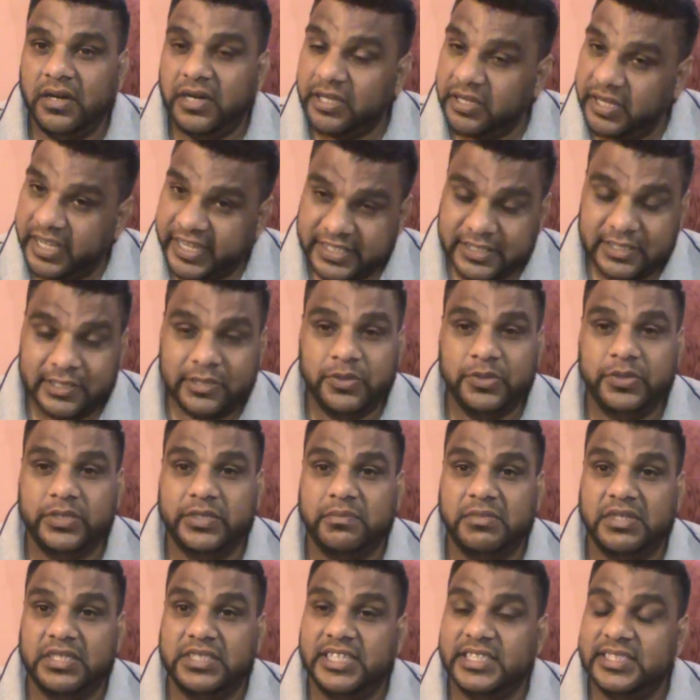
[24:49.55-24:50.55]
excuse
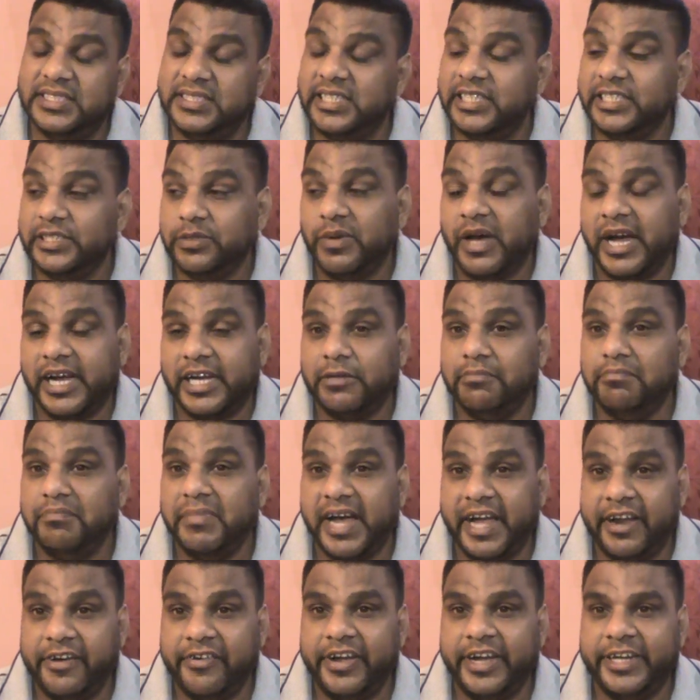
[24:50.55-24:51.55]
me, just things that I could
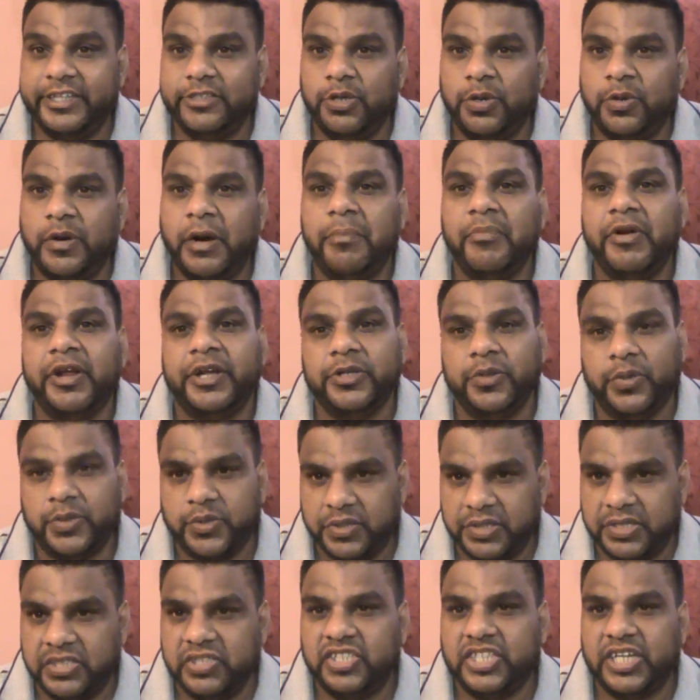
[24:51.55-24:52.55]
buy right now, I bring it out
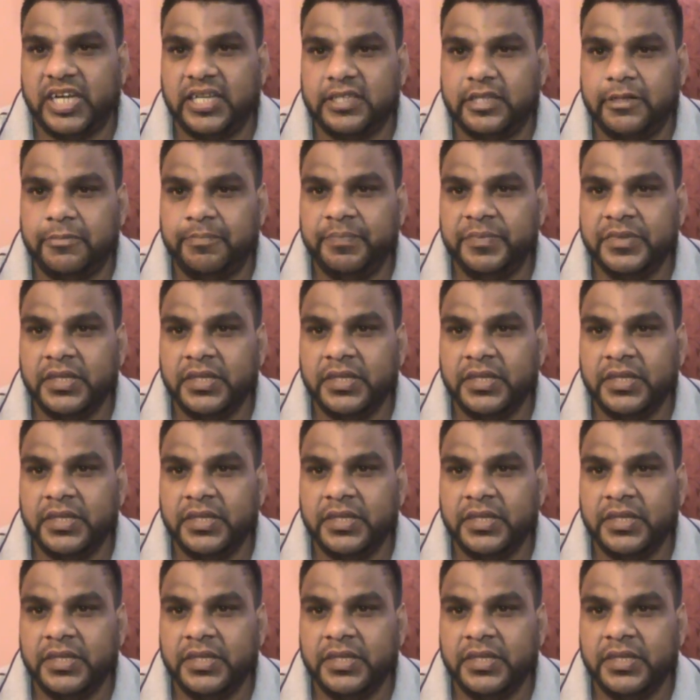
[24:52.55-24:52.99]
on the channel.